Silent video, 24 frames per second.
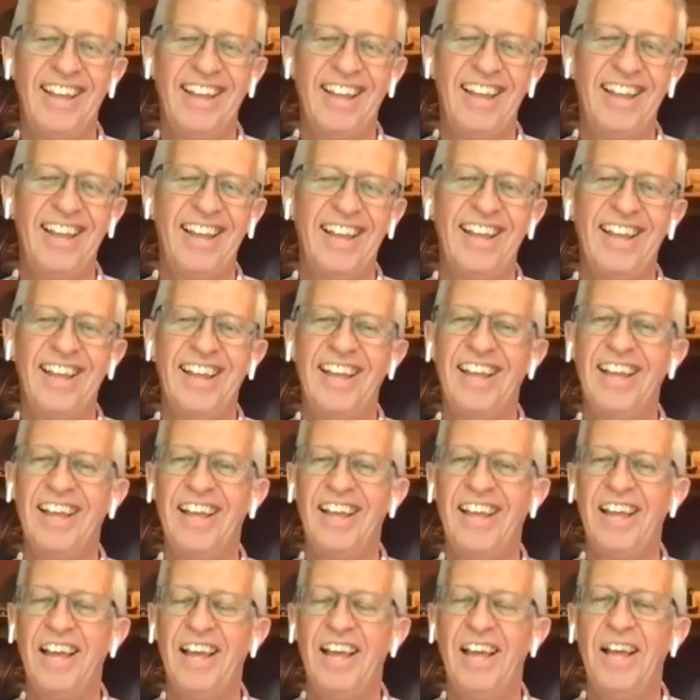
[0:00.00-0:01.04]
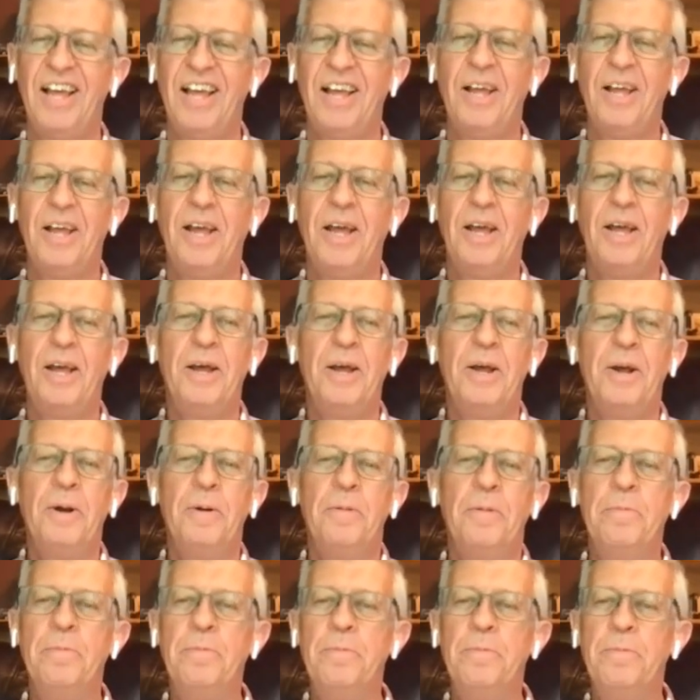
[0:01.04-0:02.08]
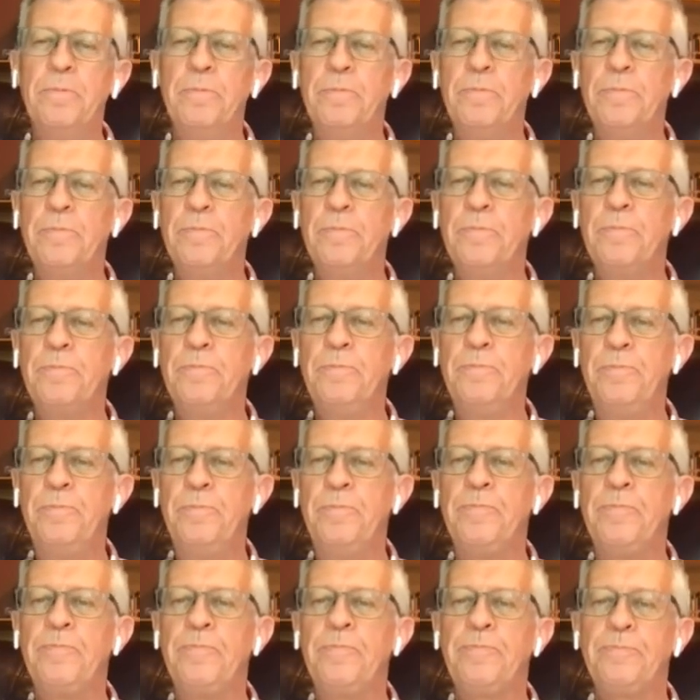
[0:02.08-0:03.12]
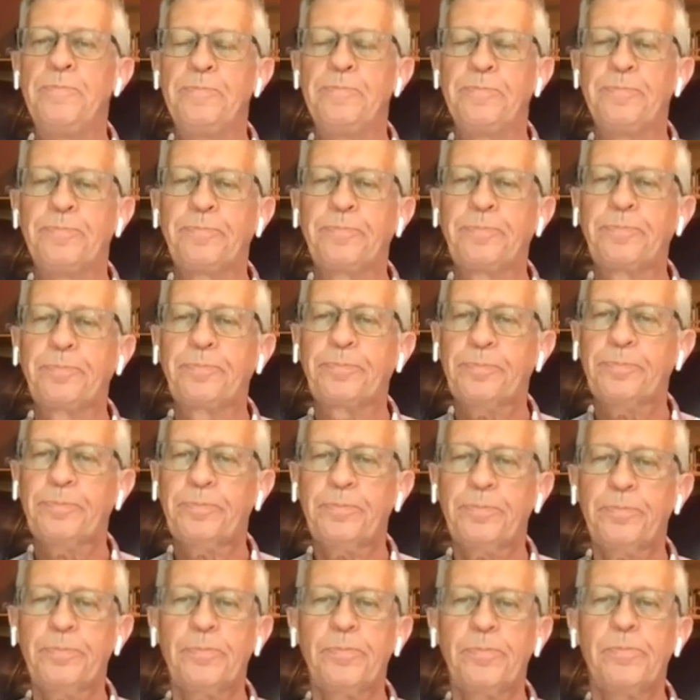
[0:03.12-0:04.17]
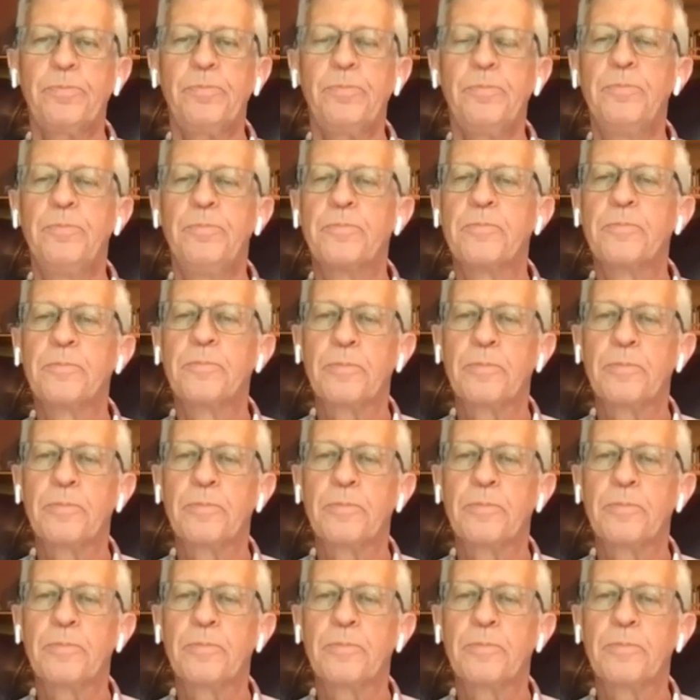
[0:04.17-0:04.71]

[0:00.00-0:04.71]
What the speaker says: This person isn't speaking.